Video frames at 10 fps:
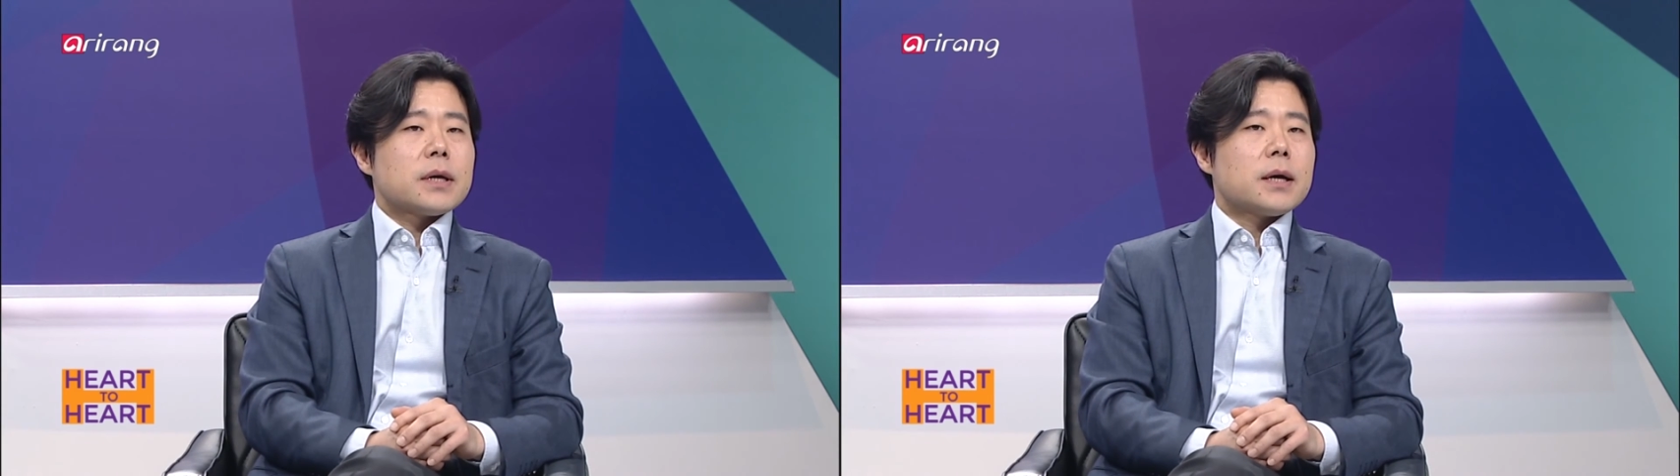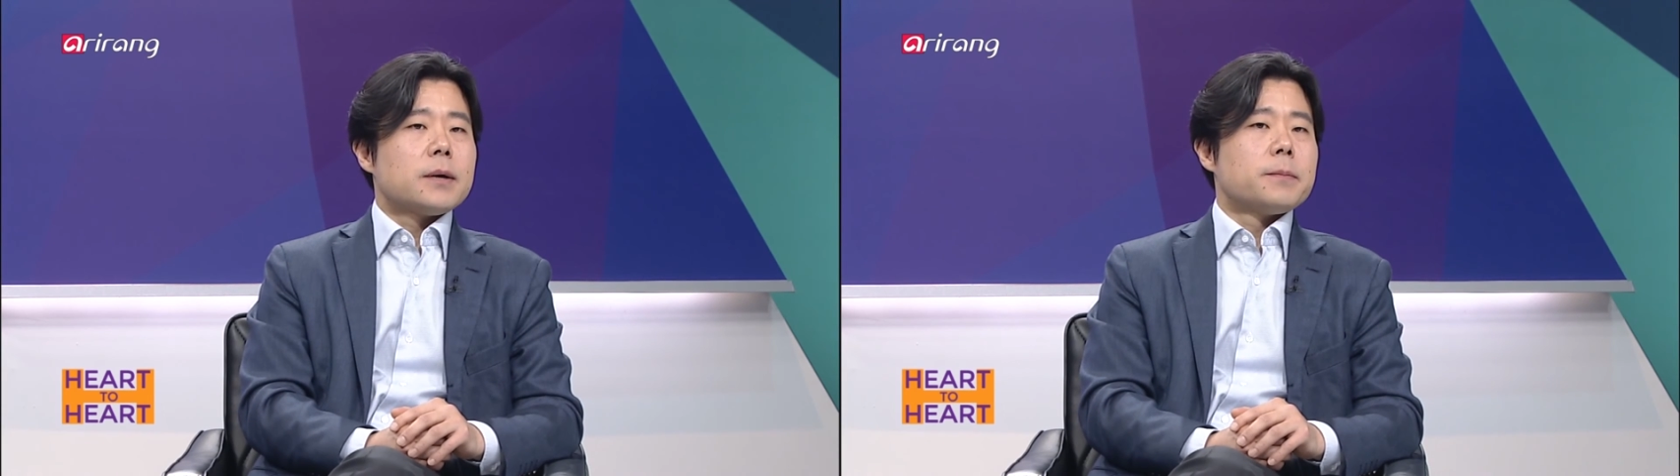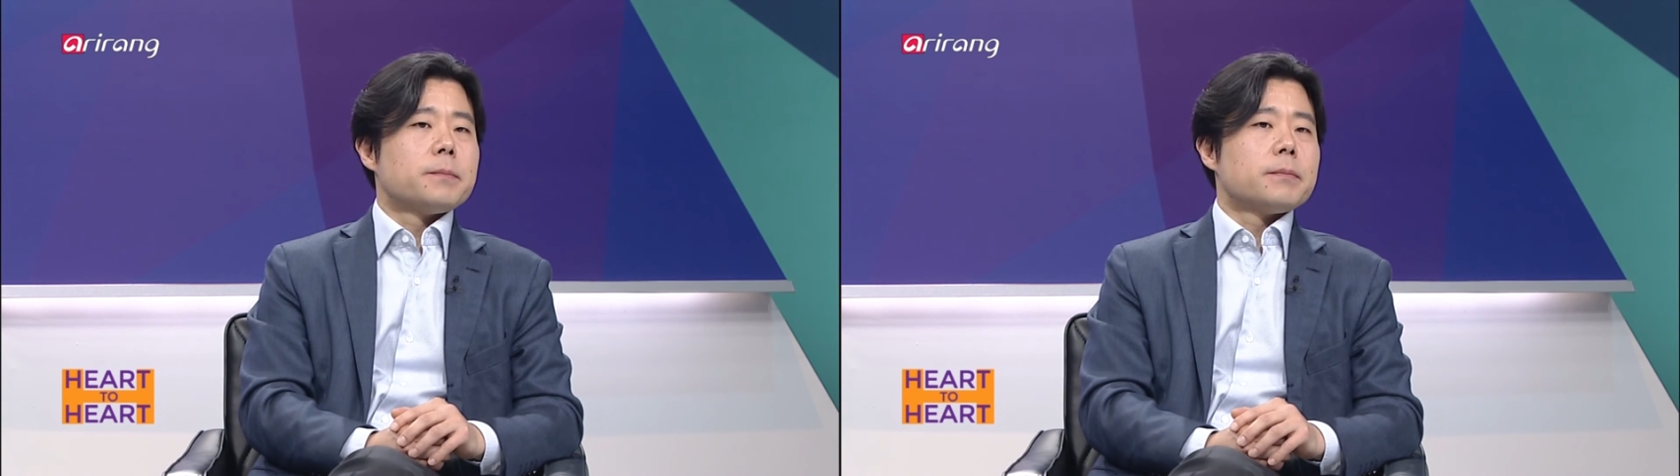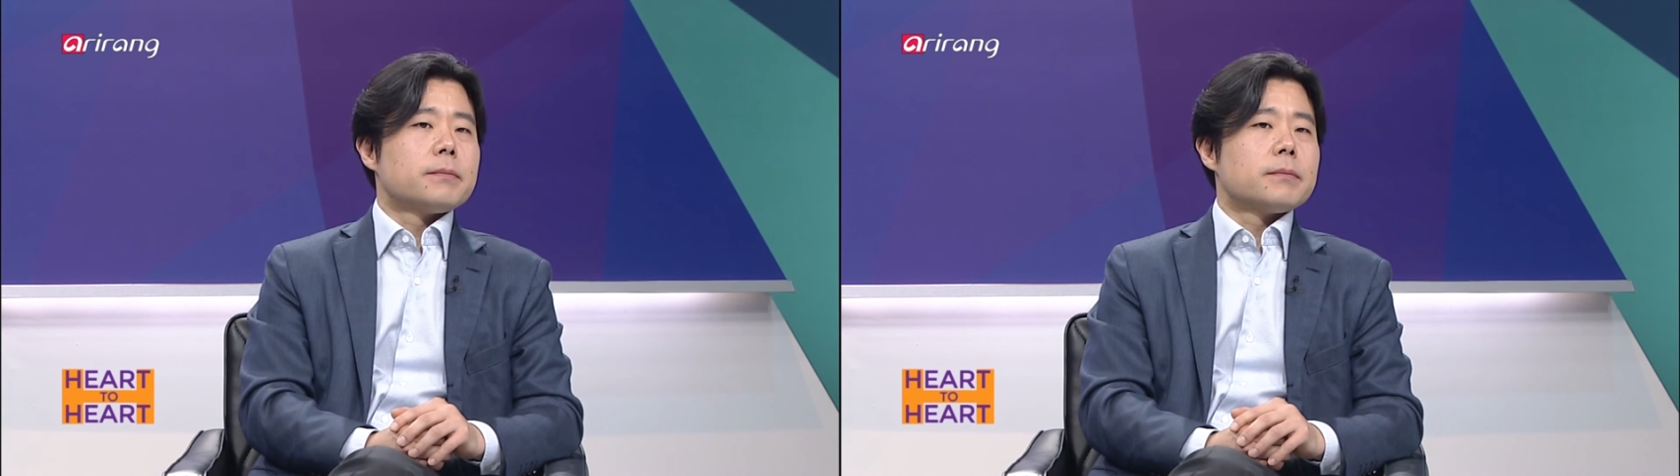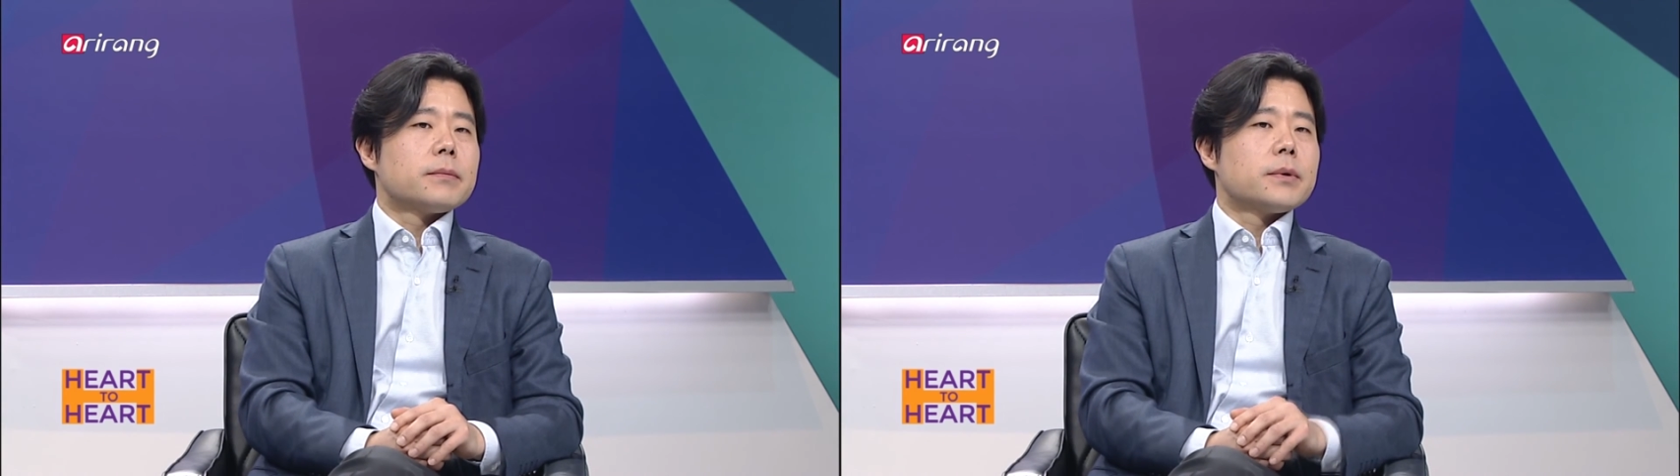
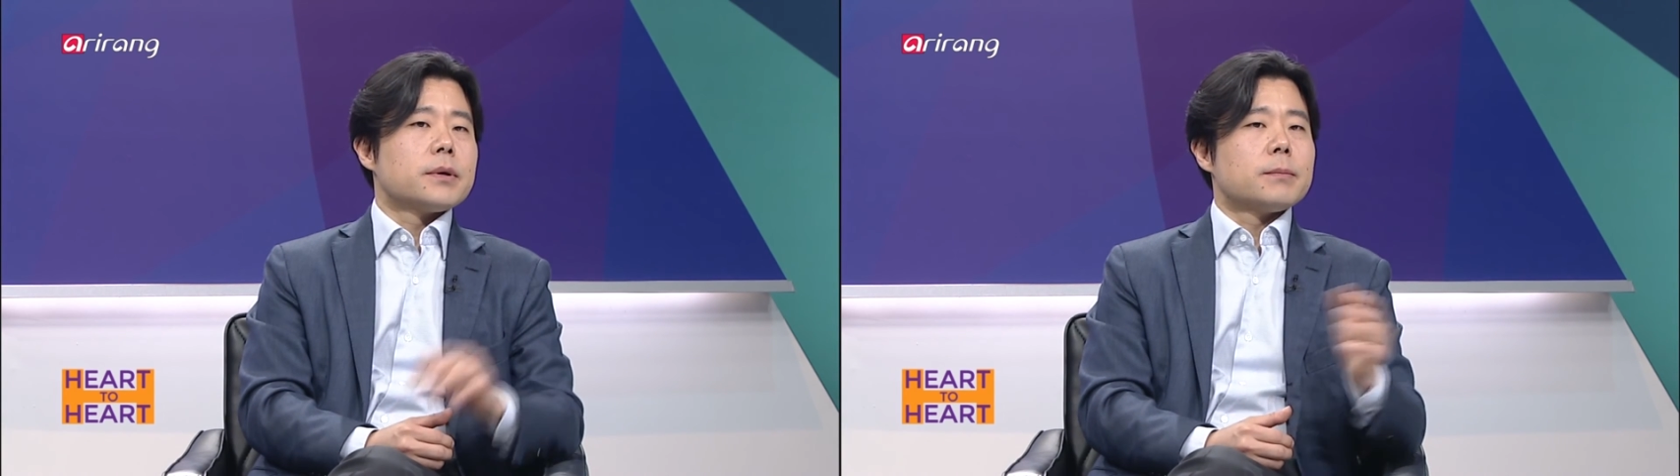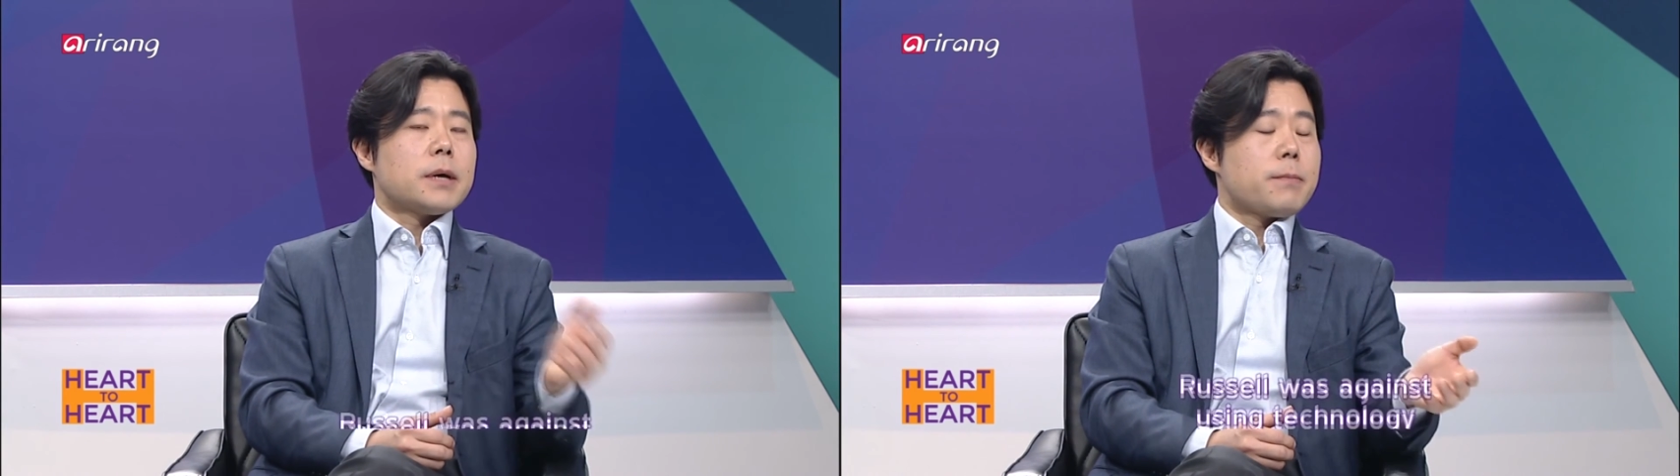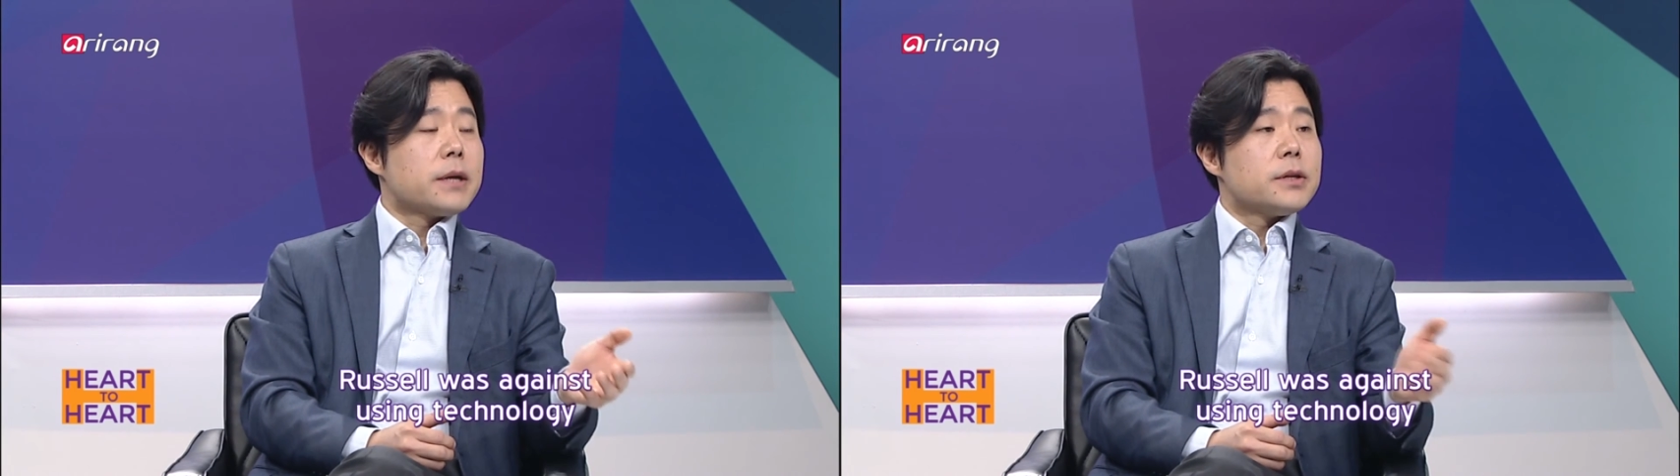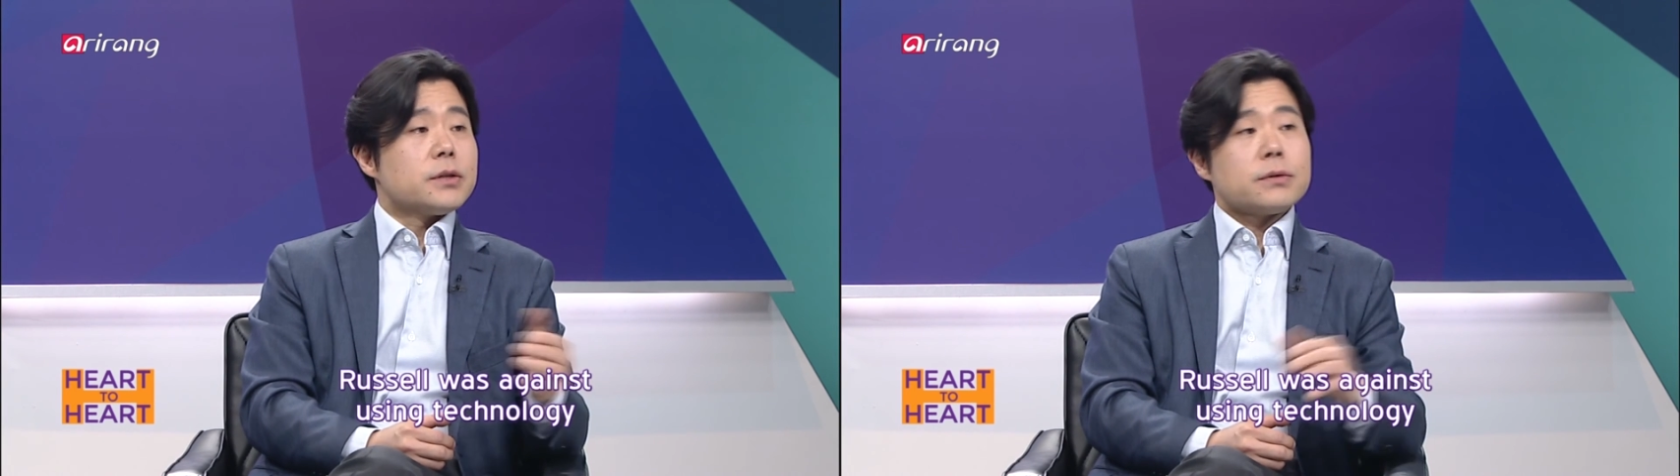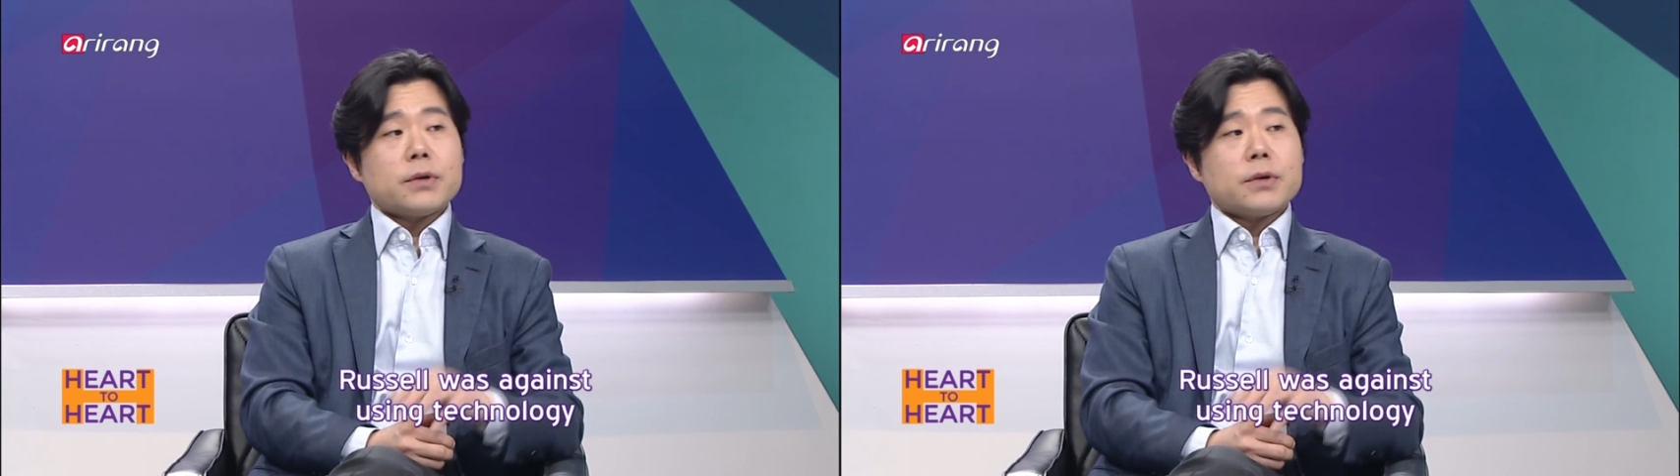my teacher,